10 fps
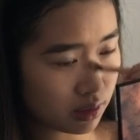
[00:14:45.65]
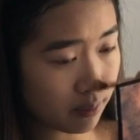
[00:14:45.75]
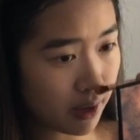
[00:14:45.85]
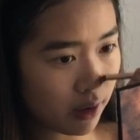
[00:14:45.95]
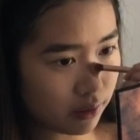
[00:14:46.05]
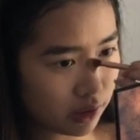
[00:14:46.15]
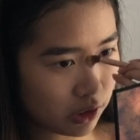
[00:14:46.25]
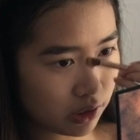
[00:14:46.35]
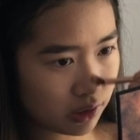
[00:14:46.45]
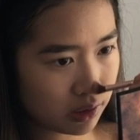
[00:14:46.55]

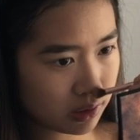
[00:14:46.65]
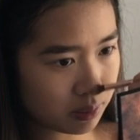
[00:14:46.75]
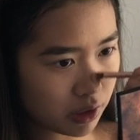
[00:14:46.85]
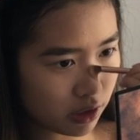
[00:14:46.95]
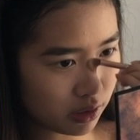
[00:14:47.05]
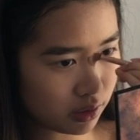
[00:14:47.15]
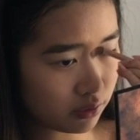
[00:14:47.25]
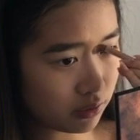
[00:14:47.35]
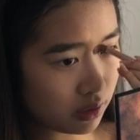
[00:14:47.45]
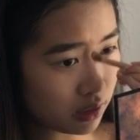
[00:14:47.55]
powder part of
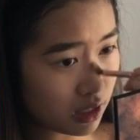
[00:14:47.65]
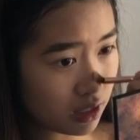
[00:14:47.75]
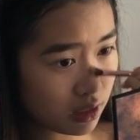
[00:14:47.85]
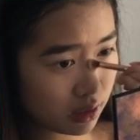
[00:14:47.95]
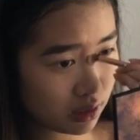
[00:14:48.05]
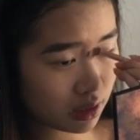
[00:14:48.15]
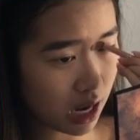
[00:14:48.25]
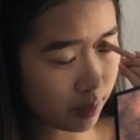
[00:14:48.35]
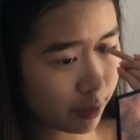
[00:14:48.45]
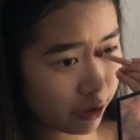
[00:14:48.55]
the
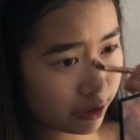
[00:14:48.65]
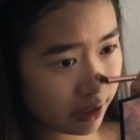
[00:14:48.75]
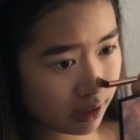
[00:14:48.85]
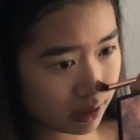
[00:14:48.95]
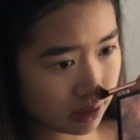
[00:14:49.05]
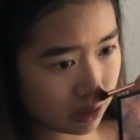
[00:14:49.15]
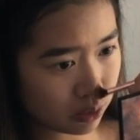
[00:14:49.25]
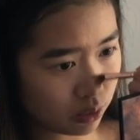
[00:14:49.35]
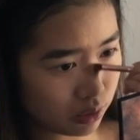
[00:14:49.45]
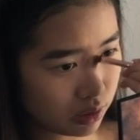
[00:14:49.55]
eyebrow kit is
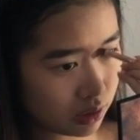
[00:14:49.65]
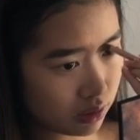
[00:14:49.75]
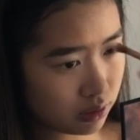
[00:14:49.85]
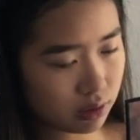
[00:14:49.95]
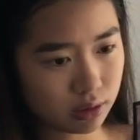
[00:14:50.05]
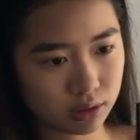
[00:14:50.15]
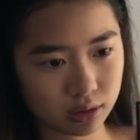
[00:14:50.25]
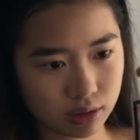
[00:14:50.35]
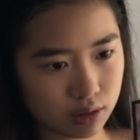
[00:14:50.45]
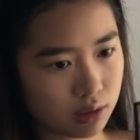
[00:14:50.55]
cool tone.
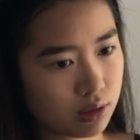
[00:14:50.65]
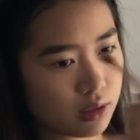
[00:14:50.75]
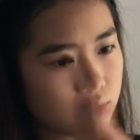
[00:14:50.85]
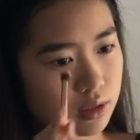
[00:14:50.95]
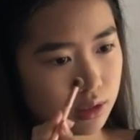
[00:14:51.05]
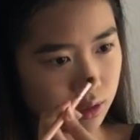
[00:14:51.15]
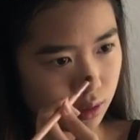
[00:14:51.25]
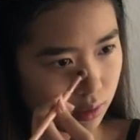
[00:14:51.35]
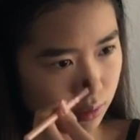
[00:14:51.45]
So